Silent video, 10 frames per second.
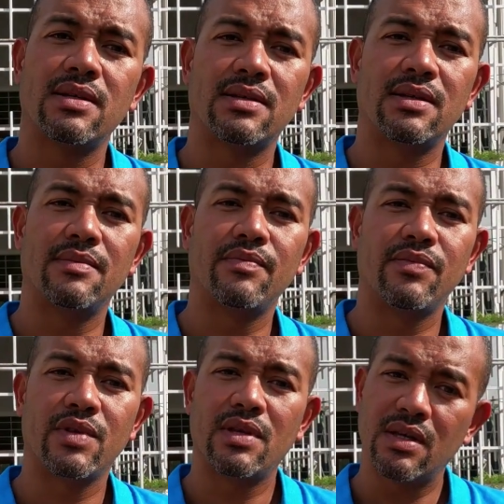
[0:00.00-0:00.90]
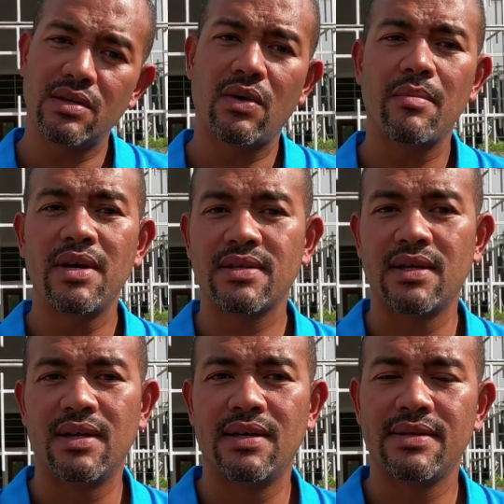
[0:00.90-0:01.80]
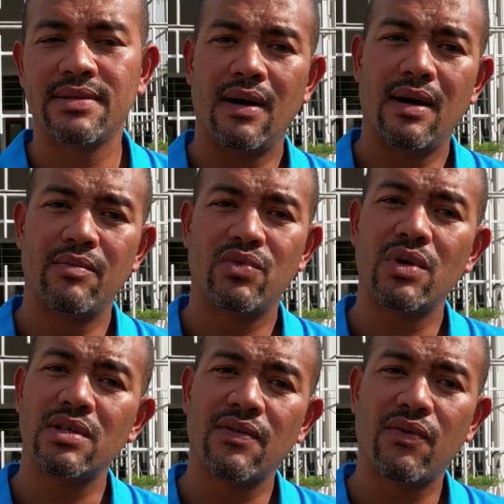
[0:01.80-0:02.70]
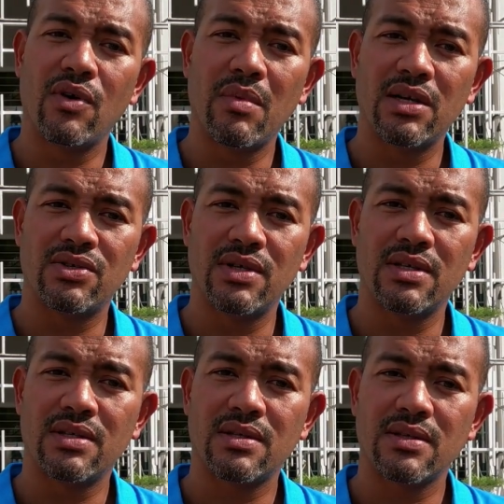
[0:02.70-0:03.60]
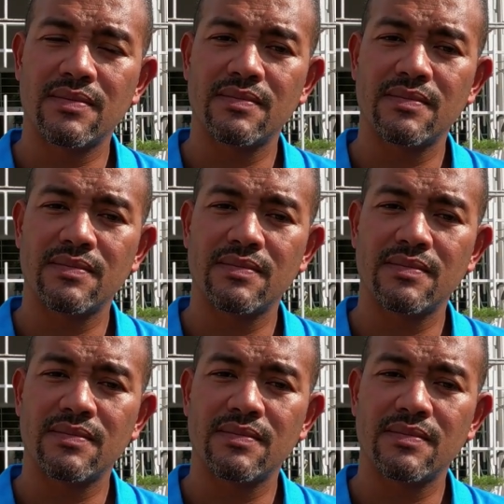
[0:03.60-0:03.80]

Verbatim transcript: system. It's our best seller. Um, twenty-four batteries.